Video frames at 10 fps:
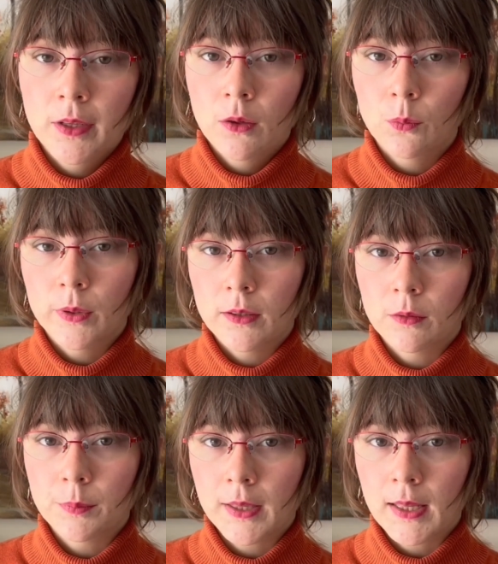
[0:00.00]
will
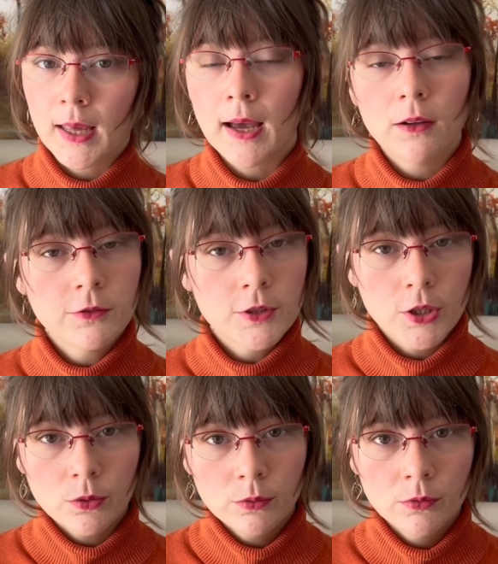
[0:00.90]
be out of
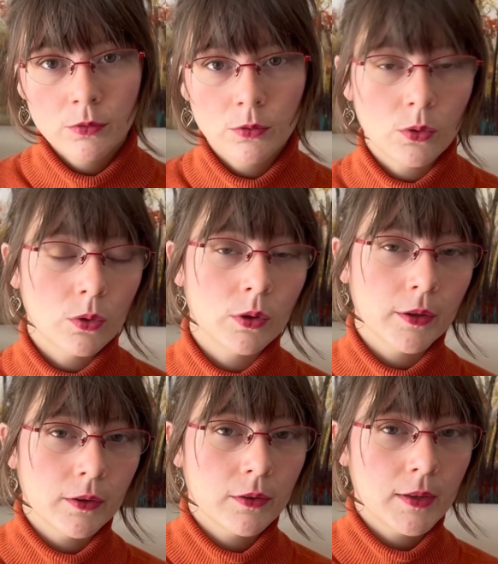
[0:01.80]
tune,
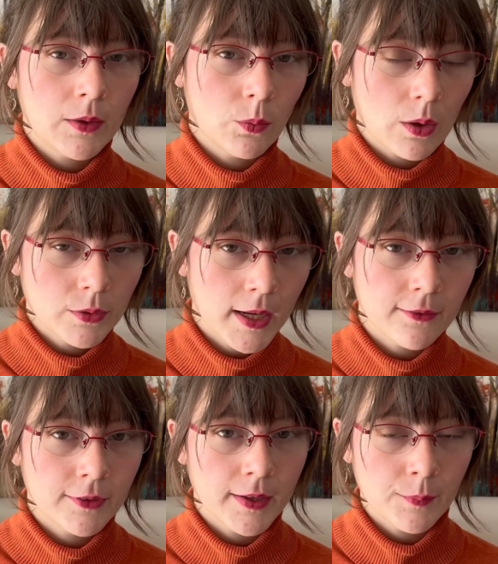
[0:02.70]
or they won't
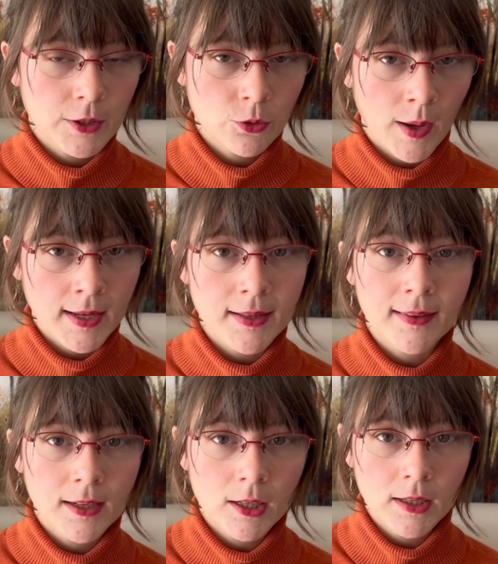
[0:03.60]
have very much weight
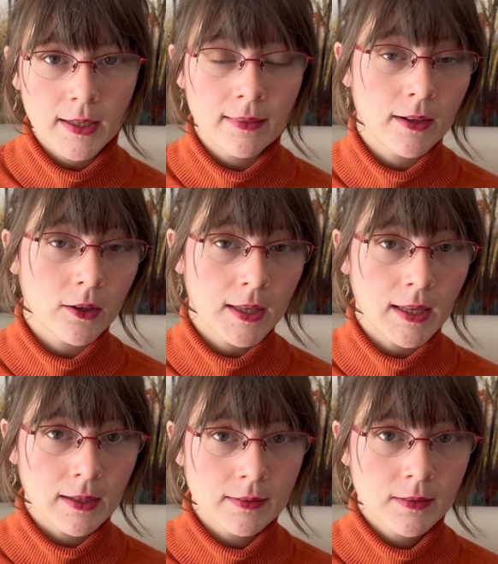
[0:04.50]
in their
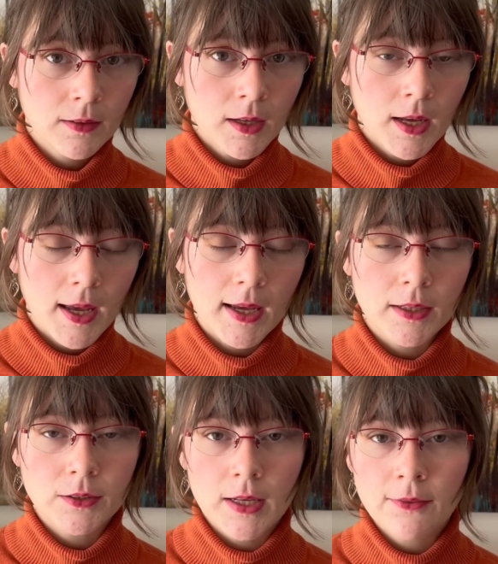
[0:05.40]
keys.
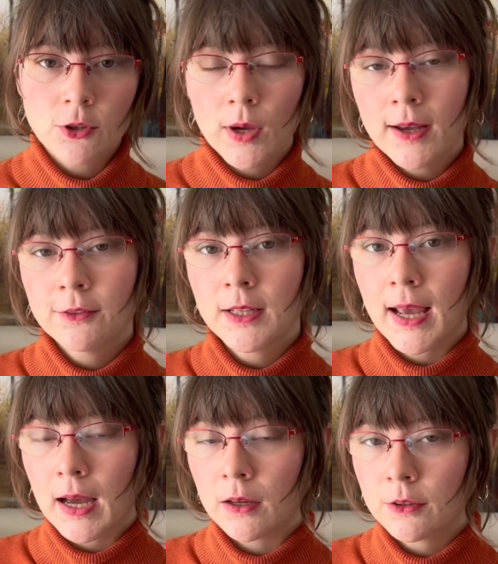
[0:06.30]
And if you have an
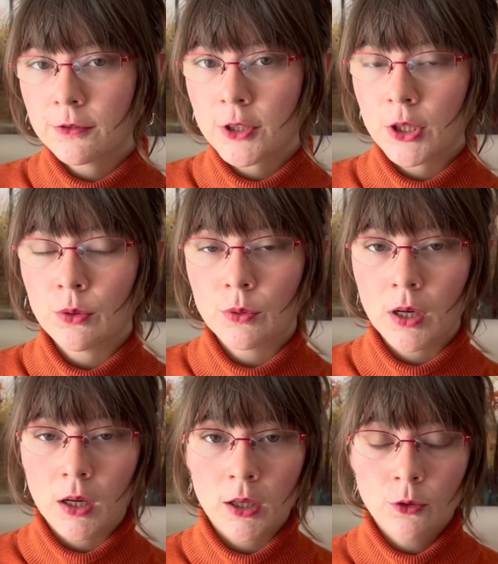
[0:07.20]
out-of-tune,
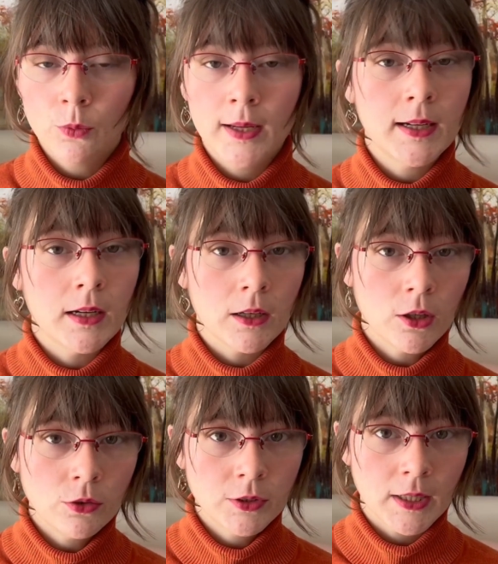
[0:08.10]
unweighted
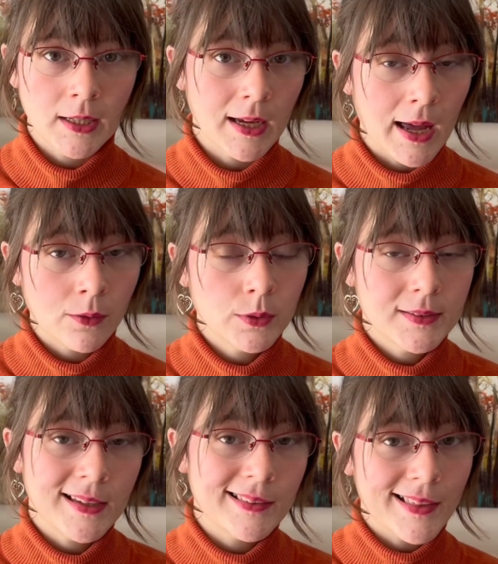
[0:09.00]
acoustic, I would
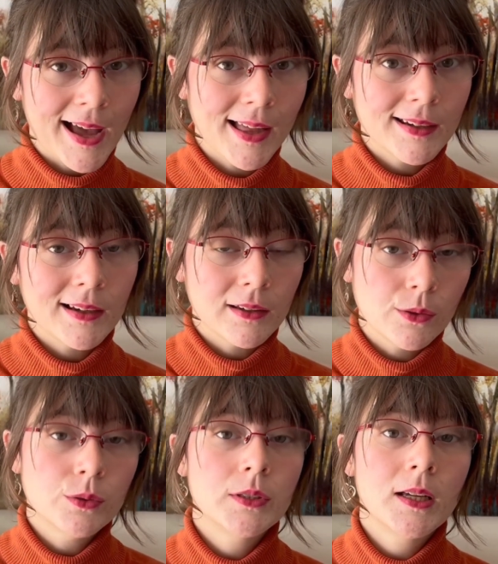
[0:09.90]
say that
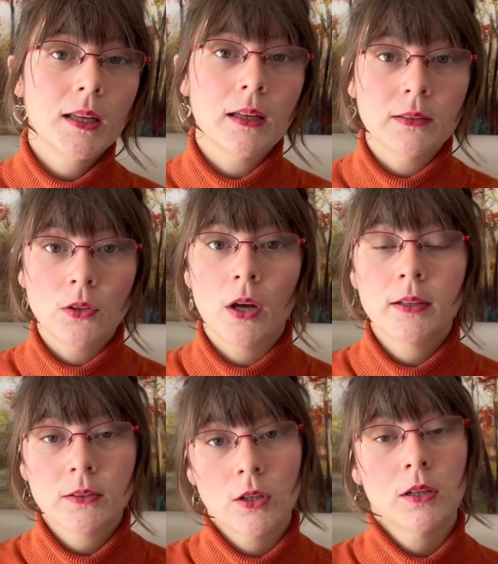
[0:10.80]
acoustic is not
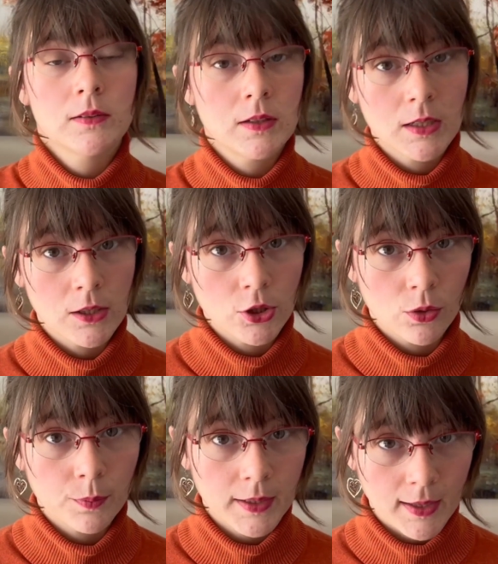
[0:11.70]
as good as a
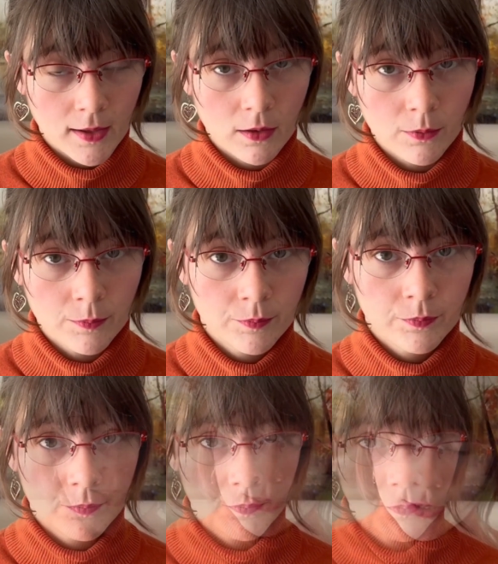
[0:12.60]
digital piano.
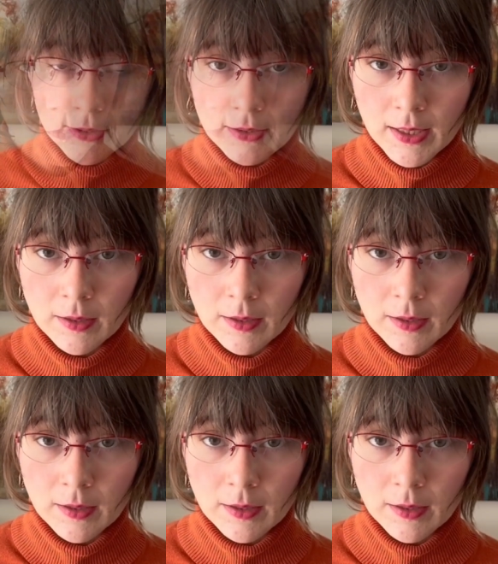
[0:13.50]
Now, the thing